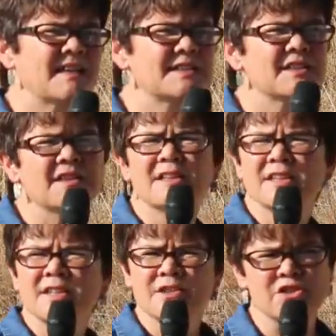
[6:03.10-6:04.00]
I like to
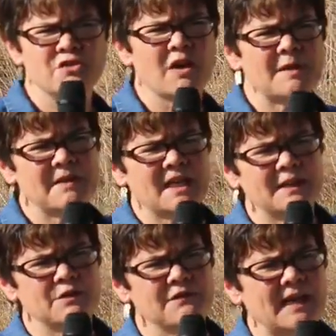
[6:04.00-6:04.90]
describe the
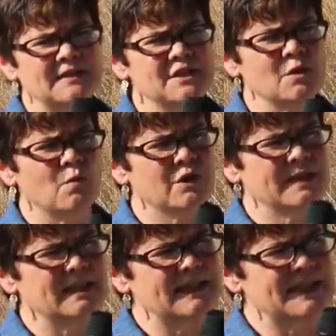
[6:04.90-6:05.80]
Coyote Valley as a
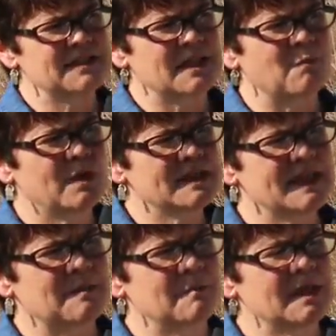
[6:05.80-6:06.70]
working landscape. What does
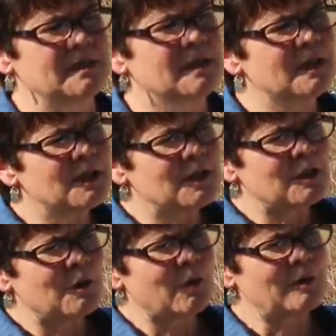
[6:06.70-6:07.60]
that mean?
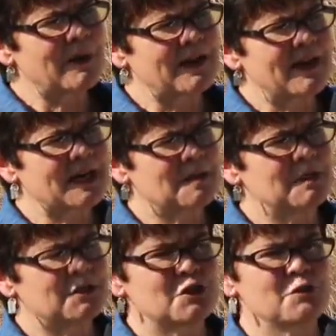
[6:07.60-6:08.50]
Well, by that I
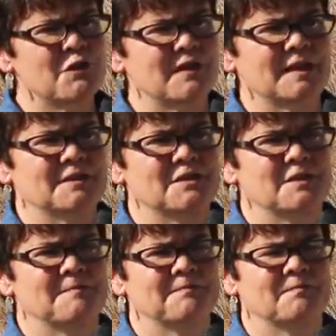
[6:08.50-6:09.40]
mean two things.
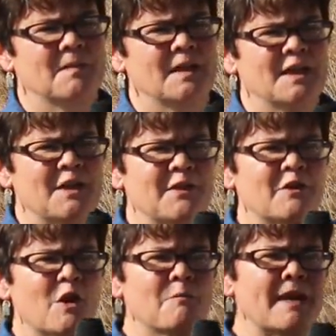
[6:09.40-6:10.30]

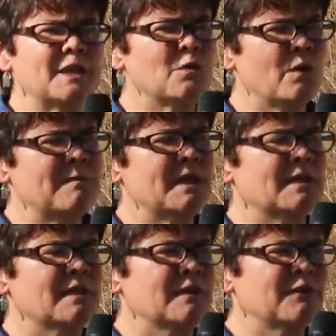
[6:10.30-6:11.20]
There are men and
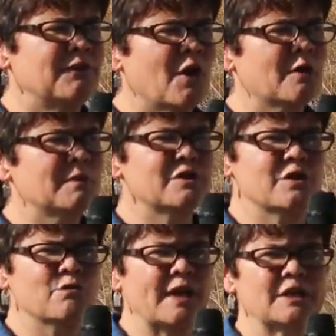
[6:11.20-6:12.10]
women, farmers
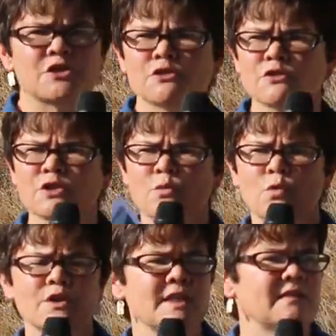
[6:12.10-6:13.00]
and ranchers
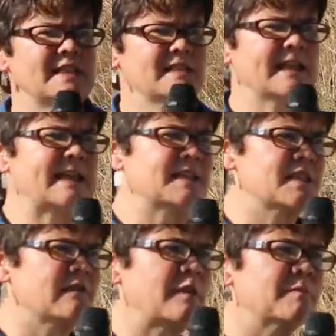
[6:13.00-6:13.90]
working these
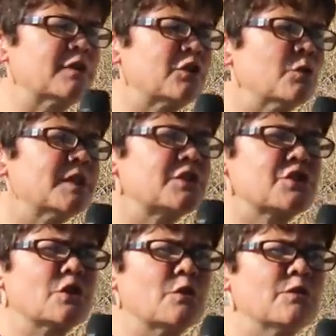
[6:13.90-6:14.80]
lands, and they've been doing
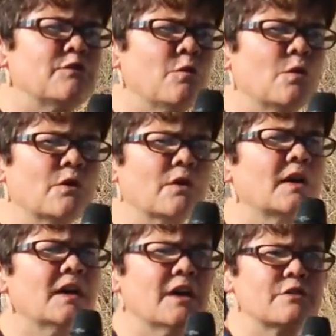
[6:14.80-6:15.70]
so for
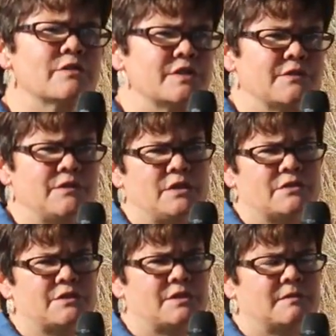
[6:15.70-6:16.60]
hundreds of
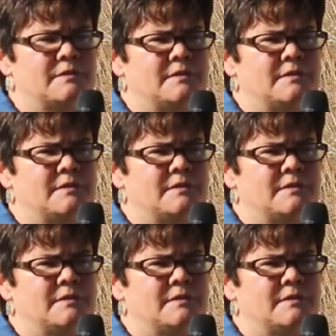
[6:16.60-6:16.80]
years,